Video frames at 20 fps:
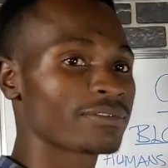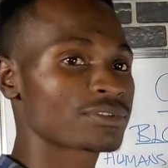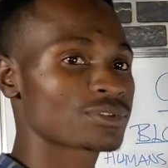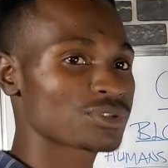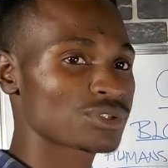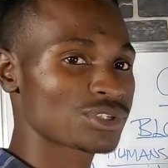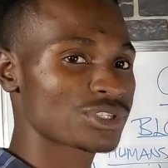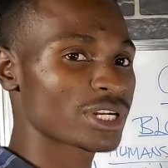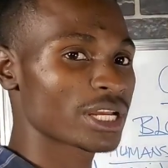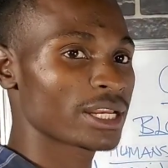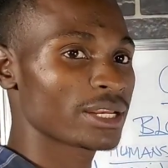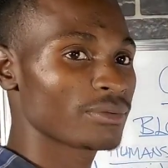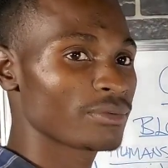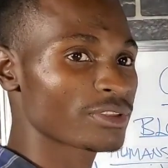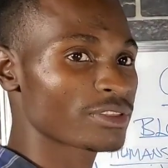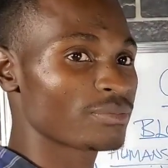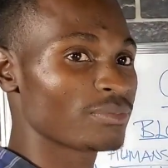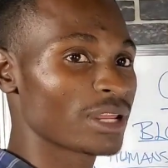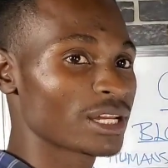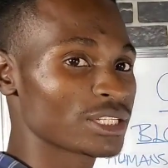have
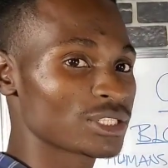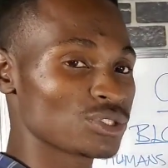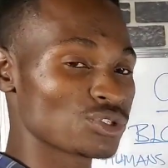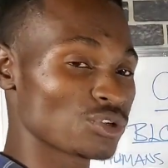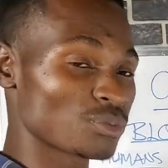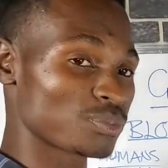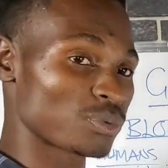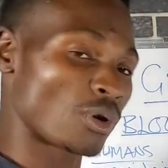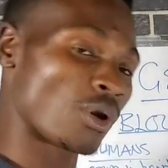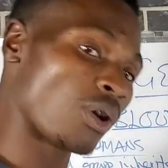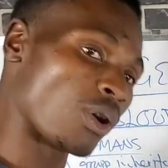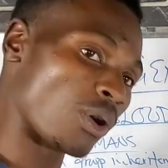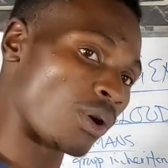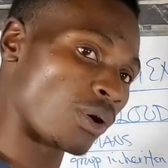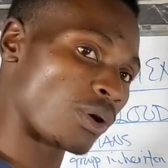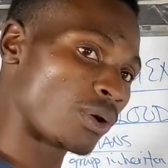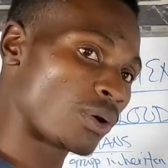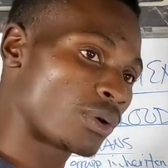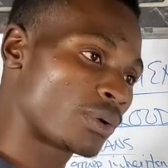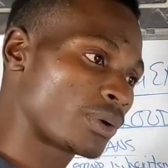children with blood group
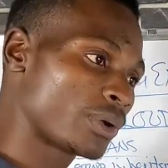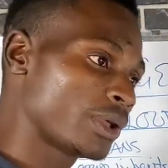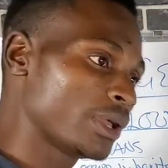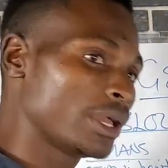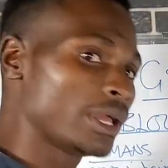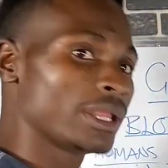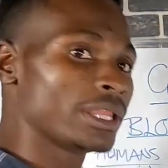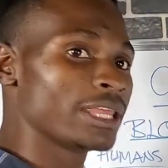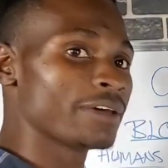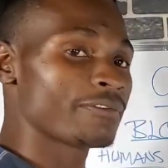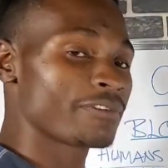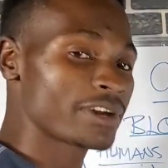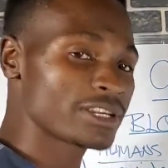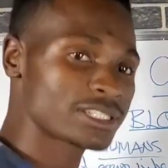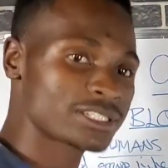O? The